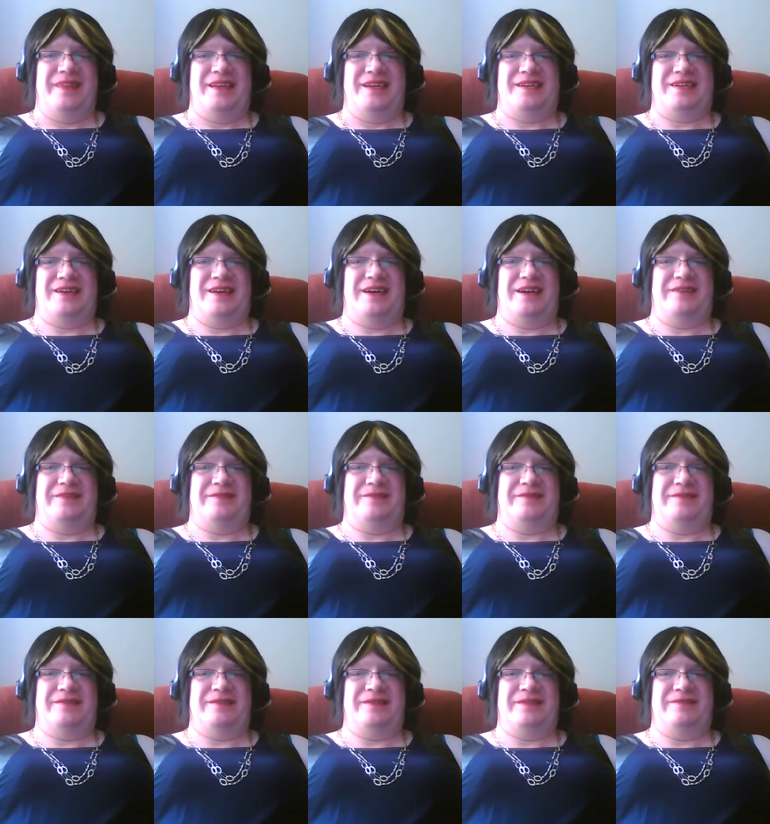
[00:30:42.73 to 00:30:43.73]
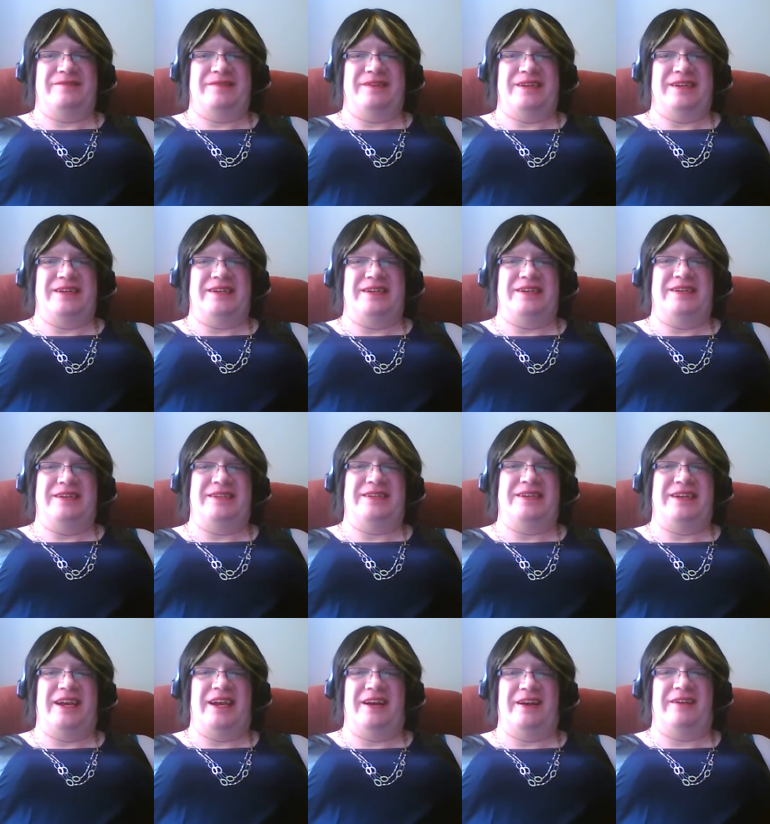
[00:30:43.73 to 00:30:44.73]
So I don't really
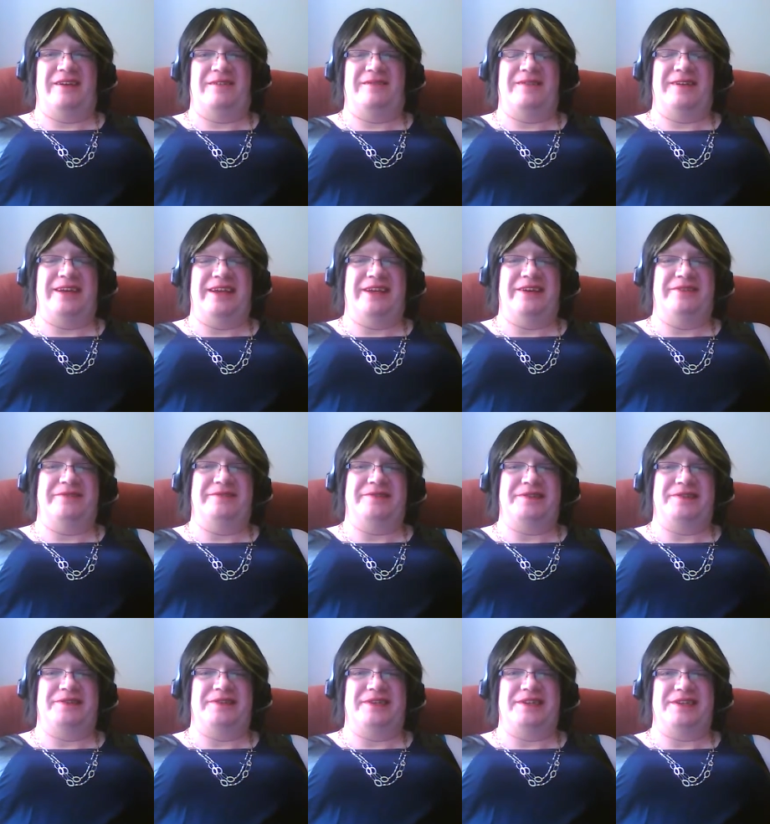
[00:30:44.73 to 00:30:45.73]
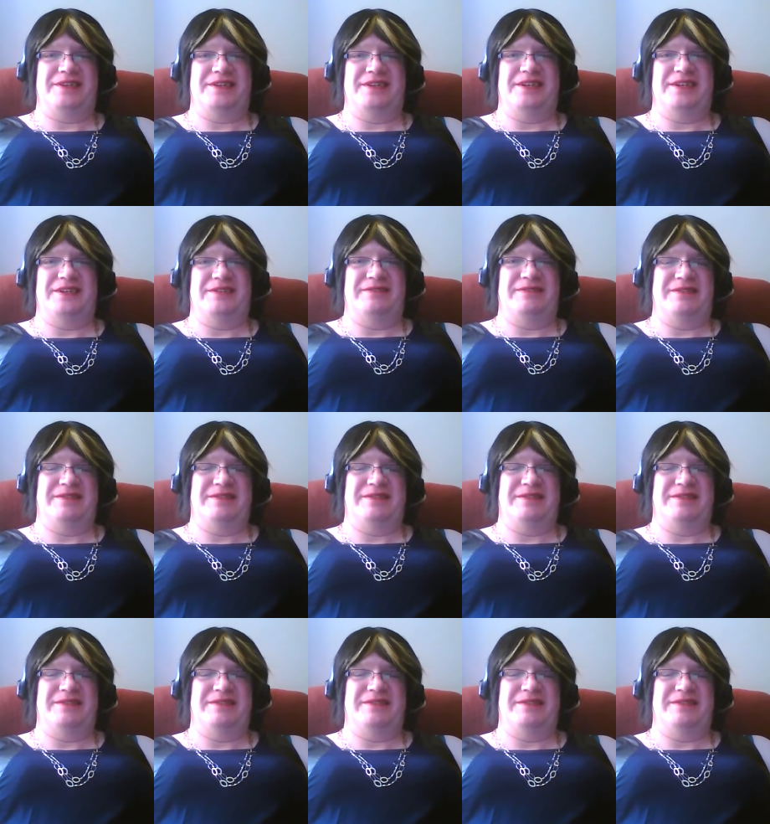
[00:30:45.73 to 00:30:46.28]
care if he knows or doesn't know.